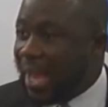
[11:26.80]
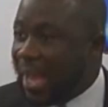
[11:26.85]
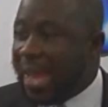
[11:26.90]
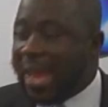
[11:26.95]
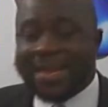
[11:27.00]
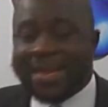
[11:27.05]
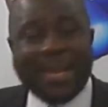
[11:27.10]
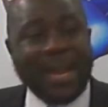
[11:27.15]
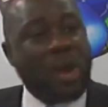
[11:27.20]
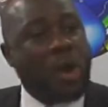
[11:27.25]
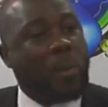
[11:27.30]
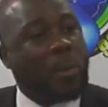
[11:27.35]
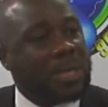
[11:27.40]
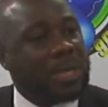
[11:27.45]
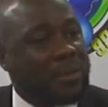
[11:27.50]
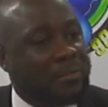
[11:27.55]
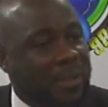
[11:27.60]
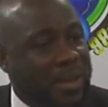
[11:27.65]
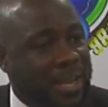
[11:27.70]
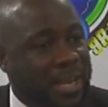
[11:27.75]
And then
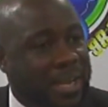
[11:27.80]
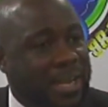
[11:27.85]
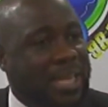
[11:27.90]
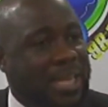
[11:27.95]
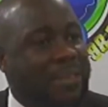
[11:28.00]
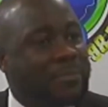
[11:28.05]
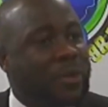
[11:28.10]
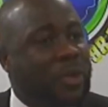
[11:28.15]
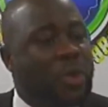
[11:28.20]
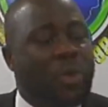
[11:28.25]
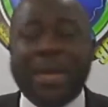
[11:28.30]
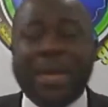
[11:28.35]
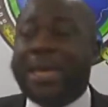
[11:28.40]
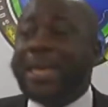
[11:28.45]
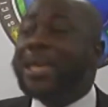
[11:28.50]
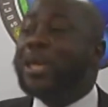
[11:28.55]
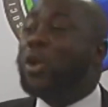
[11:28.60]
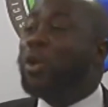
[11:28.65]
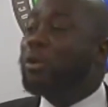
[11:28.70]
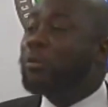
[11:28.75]
commercial flight, even though
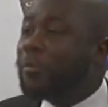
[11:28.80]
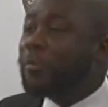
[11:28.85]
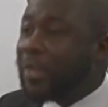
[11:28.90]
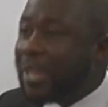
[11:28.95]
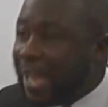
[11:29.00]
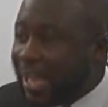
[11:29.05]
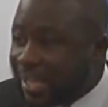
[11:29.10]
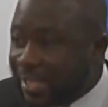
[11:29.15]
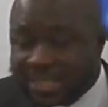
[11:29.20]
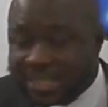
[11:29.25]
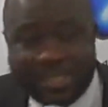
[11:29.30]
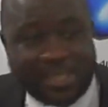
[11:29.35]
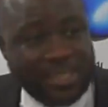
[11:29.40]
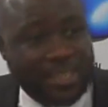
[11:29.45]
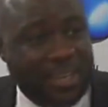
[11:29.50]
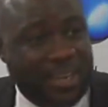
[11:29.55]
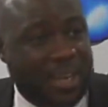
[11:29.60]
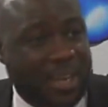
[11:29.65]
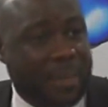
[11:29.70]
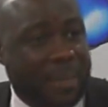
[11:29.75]
it's inconvenient,
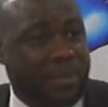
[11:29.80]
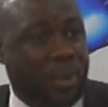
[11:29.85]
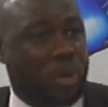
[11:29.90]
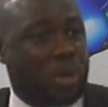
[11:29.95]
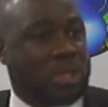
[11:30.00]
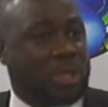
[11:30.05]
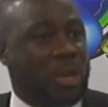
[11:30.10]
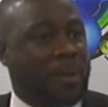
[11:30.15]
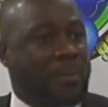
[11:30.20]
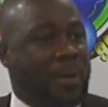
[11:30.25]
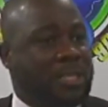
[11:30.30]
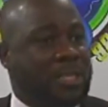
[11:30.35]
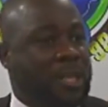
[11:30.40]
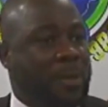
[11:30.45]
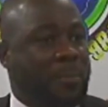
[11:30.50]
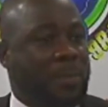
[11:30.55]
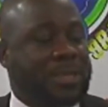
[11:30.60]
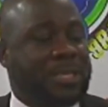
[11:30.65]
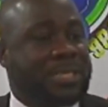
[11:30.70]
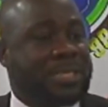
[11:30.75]
because remember I say
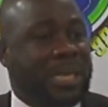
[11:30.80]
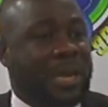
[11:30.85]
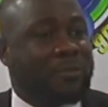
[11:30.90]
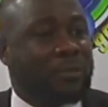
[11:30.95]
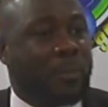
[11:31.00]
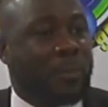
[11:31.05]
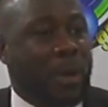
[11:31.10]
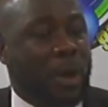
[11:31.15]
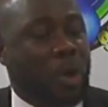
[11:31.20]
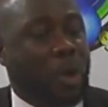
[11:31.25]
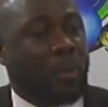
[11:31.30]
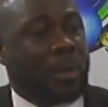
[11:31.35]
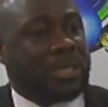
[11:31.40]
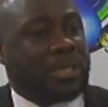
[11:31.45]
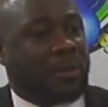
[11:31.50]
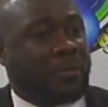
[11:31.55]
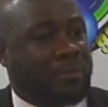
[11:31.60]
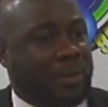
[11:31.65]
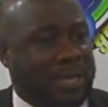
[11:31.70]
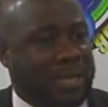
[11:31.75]
president travel per
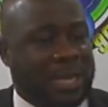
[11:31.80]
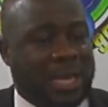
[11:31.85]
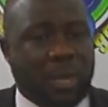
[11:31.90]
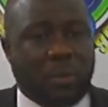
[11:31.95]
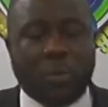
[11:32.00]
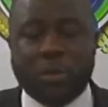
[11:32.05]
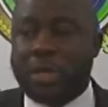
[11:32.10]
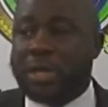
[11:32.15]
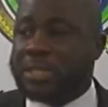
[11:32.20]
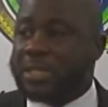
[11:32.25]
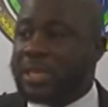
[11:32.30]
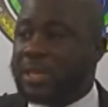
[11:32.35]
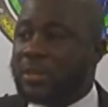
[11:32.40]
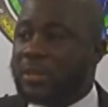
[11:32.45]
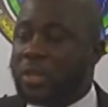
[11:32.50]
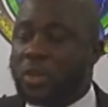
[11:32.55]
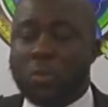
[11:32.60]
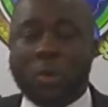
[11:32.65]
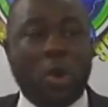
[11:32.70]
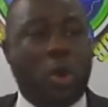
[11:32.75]
commercial flight, and like what they say
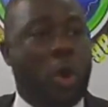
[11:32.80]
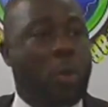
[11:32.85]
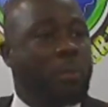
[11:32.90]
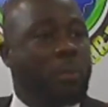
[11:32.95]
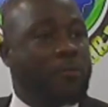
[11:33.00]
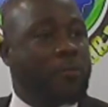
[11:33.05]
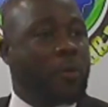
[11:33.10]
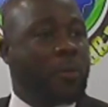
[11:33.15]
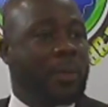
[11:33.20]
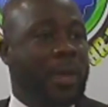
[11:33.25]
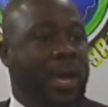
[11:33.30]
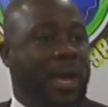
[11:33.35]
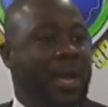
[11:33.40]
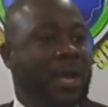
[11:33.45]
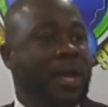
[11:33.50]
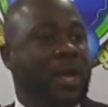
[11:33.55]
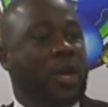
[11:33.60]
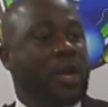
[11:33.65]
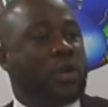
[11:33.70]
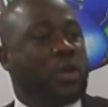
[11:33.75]
you want to come from here,
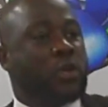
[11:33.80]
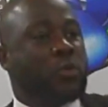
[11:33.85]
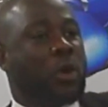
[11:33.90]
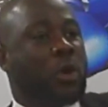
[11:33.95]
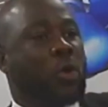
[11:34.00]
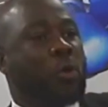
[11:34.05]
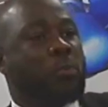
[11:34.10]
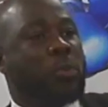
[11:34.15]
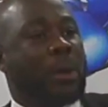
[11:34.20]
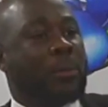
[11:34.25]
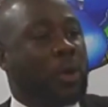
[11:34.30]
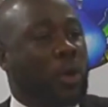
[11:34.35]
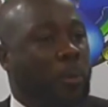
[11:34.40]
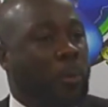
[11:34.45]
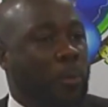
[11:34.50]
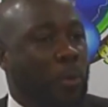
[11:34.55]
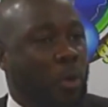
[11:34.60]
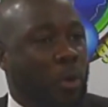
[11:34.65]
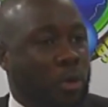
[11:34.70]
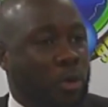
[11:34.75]
you want to go probably
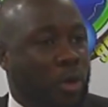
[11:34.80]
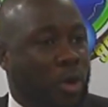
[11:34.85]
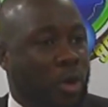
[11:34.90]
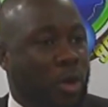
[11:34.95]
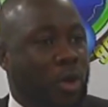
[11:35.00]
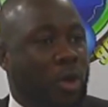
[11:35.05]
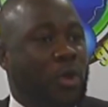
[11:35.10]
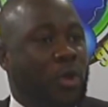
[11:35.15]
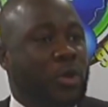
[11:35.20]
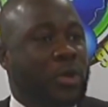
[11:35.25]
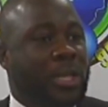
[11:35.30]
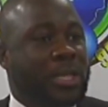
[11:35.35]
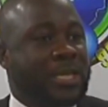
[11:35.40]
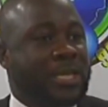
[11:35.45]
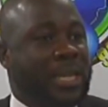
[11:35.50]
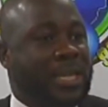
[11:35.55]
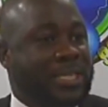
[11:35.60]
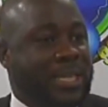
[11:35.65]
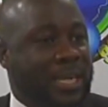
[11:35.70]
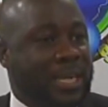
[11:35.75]
up gone. But then they know
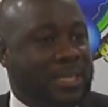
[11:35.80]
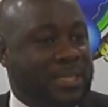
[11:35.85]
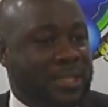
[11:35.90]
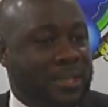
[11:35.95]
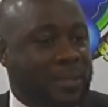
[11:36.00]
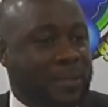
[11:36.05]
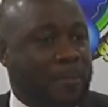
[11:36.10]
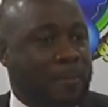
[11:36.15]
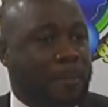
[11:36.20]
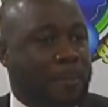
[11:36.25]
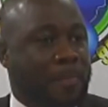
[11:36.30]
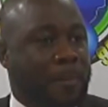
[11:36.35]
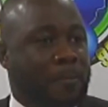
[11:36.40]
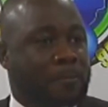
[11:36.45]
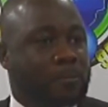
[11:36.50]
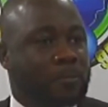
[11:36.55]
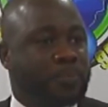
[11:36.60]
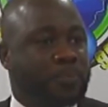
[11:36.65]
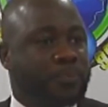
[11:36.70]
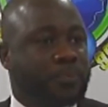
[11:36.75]
don't they see
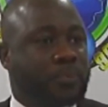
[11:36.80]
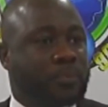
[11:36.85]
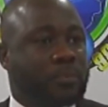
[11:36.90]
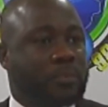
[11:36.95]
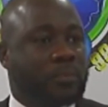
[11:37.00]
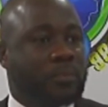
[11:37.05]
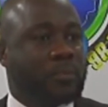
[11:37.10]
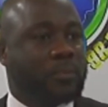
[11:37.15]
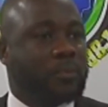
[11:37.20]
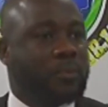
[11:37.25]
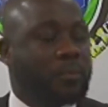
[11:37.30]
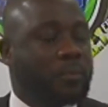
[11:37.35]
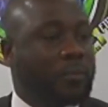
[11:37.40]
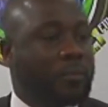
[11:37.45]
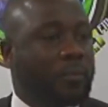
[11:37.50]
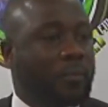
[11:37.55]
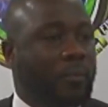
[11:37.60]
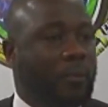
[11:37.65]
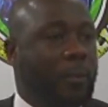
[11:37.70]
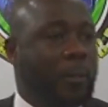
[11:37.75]
colleague president, and
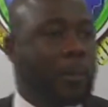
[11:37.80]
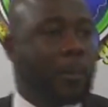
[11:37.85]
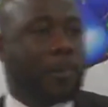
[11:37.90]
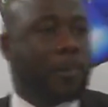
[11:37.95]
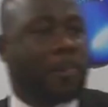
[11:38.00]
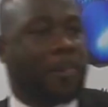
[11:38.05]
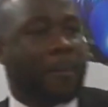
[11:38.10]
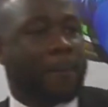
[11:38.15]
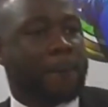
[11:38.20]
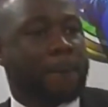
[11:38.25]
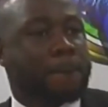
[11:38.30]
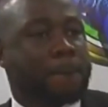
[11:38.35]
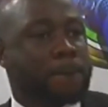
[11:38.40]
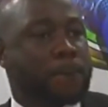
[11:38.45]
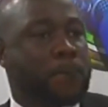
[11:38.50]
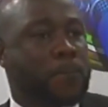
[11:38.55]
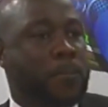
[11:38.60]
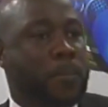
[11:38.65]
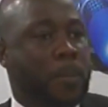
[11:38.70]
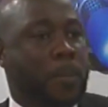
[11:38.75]
for example,
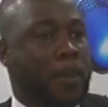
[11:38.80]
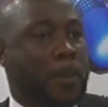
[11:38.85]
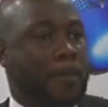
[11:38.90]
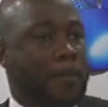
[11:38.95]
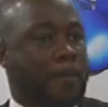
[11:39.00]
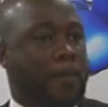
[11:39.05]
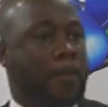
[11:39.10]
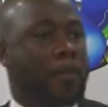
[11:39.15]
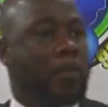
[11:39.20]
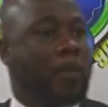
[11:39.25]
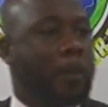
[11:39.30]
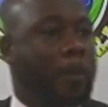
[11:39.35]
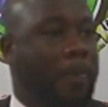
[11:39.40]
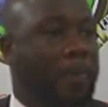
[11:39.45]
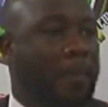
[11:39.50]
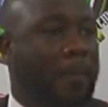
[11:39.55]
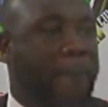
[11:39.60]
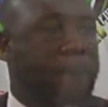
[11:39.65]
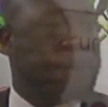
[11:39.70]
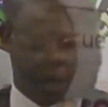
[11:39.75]
the new president of
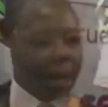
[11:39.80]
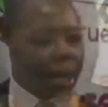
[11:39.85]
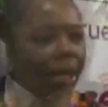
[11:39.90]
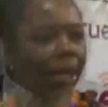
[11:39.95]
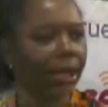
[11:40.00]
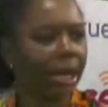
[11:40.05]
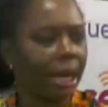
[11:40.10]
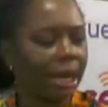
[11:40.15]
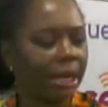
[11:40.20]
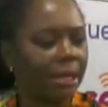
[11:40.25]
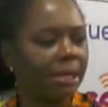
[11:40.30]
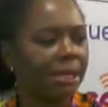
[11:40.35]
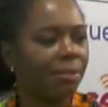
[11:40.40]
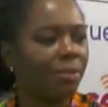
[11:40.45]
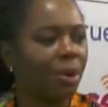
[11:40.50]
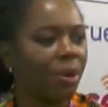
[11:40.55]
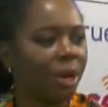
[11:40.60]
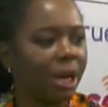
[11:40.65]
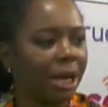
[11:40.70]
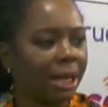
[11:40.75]
Zambia, now a
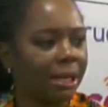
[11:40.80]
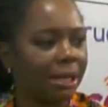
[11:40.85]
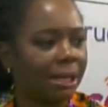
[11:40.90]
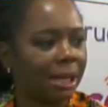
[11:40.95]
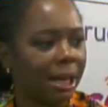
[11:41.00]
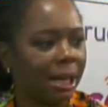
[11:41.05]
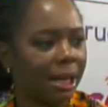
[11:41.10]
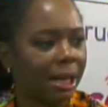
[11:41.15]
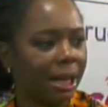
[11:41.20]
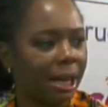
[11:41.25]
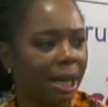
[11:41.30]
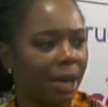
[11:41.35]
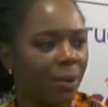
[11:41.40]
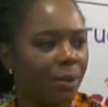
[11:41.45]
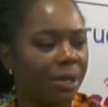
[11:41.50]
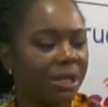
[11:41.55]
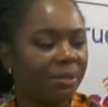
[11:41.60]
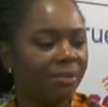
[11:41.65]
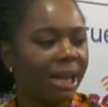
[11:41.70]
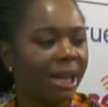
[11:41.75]
small Qatar
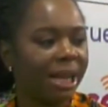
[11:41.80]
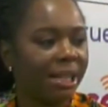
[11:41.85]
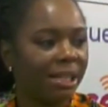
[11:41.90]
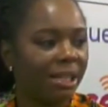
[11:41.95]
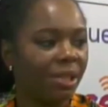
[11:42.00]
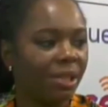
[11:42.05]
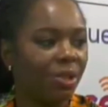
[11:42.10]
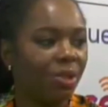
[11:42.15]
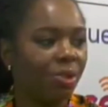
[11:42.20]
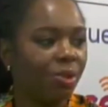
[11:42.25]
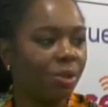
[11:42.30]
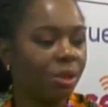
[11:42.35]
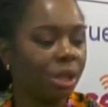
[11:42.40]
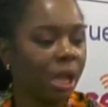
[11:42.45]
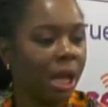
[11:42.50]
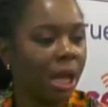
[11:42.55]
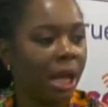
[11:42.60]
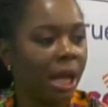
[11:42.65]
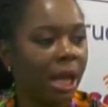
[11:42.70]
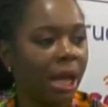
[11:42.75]
Airways flight he use,
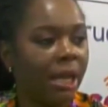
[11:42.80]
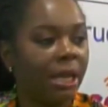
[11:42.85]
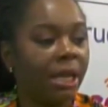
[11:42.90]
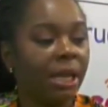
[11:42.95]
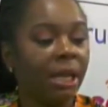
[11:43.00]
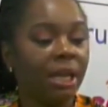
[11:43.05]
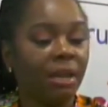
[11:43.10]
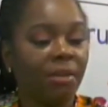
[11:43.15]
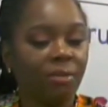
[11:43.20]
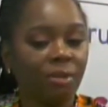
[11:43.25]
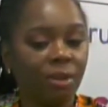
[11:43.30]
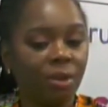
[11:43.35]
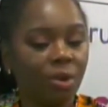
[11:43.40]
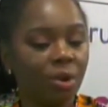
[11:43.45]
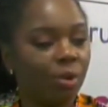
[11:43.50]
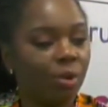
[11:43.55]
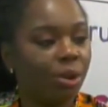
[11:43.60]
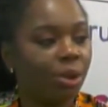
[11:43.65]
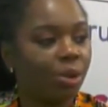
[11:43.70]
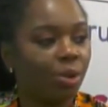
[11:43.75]
and he even
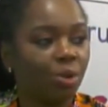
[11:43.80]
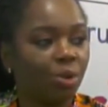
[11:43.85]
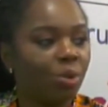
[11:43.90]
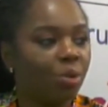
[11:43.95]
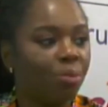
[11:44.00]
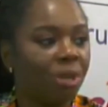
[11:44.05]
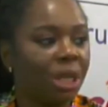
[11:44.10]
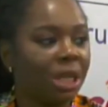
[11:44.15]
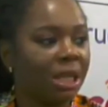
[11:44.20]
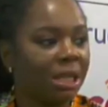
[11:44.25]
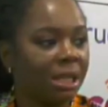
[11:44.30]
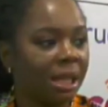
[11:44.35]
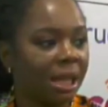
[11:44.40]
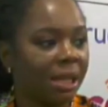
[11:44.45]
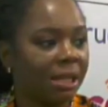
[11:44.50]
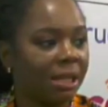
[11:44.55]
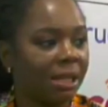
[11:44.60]
go with 2 ministers.